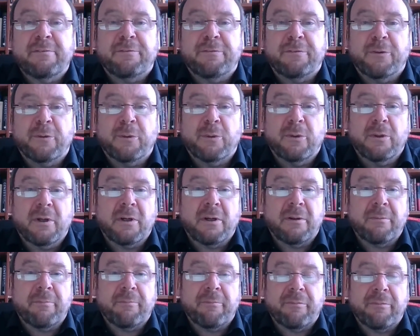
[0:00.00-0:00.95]

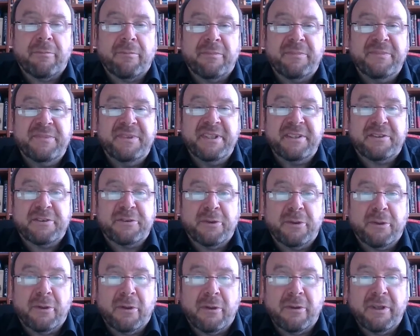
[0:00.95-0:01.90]
for
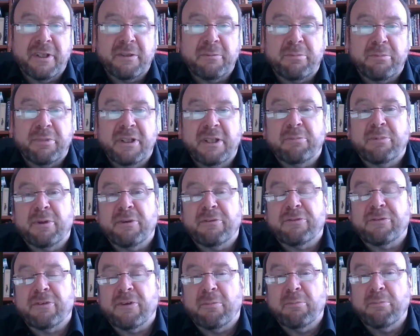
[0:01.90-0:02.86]
deterring people
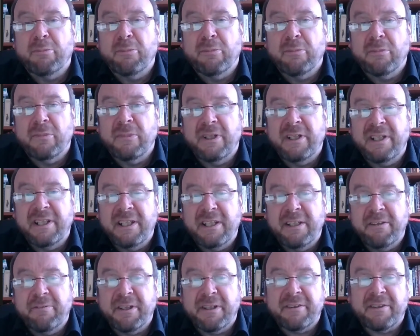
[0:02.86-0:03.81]
from
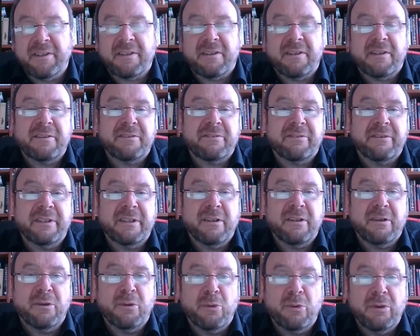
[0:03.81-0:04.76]
leaving the country
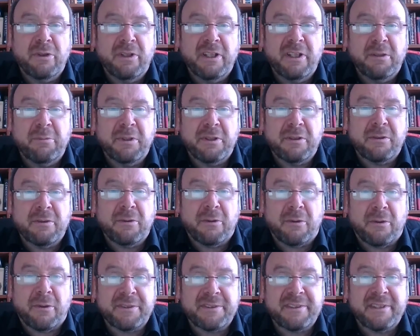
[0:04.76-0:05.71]
only
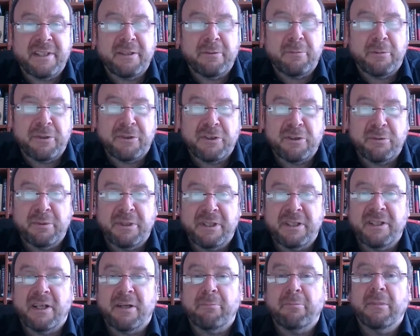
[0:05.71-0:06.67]
because they want to
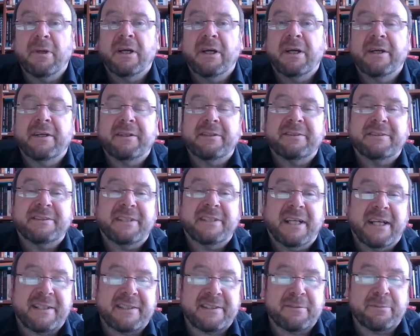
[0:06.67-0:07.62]
become
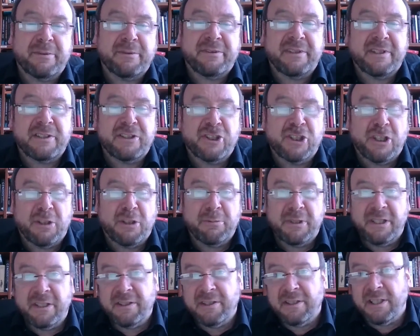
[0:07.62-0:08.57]
taxed with their
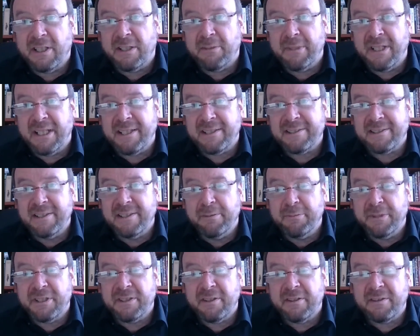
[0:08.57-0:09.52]
German income as
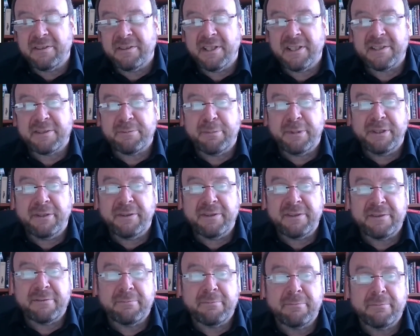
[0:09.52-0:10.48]
limited
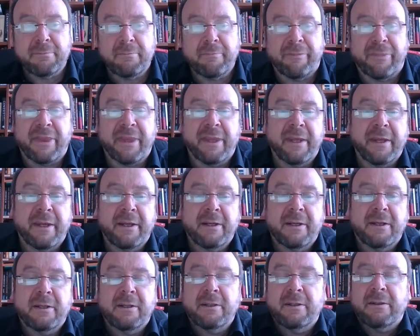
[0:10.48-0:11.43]
taxpayers.
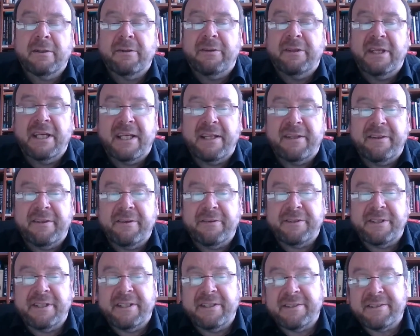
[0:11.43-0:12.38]
Then there
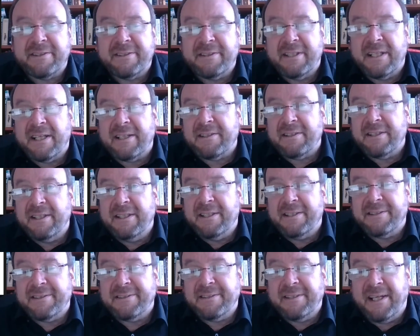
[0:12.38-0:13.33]
is that
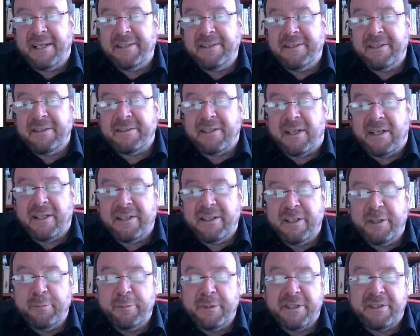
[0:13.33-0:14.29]
extended
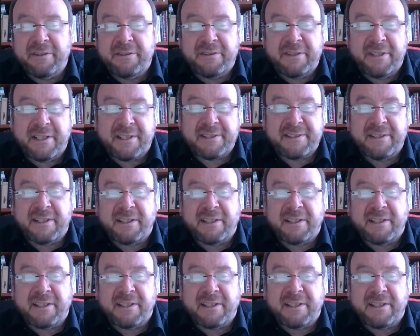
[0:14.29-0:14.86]
unlimited tax